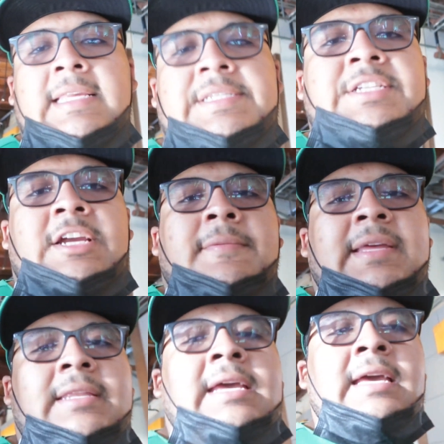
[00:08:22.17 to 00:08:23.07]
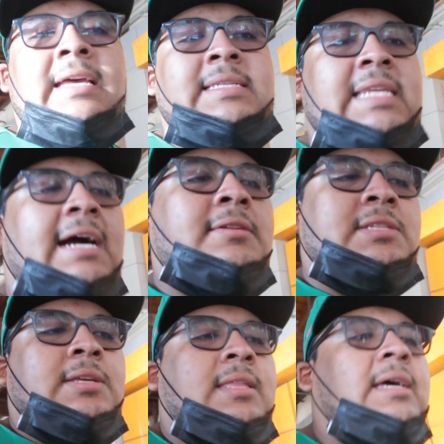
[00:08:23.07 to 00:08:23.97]
ladies and gentlemen, it's down
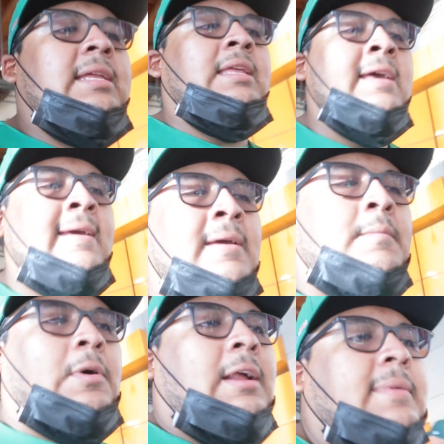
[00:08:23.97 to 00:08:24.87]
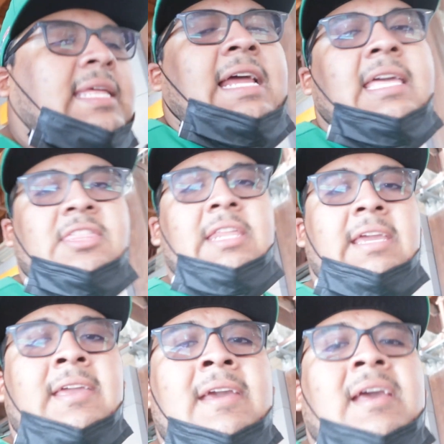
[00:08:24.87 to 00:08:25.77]
to the bottom of the ninth
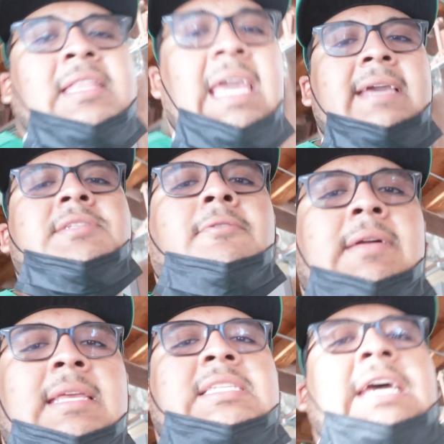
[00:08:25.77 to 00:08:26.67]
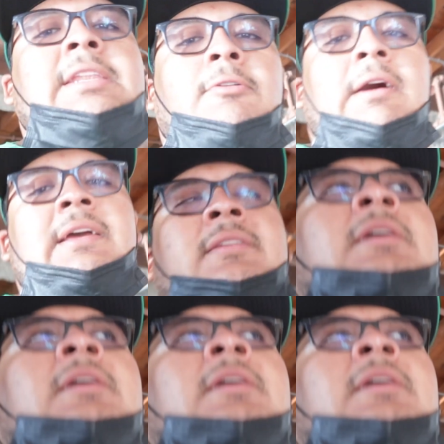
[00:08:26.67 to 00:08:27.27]
inning. The A's are winning ten to one,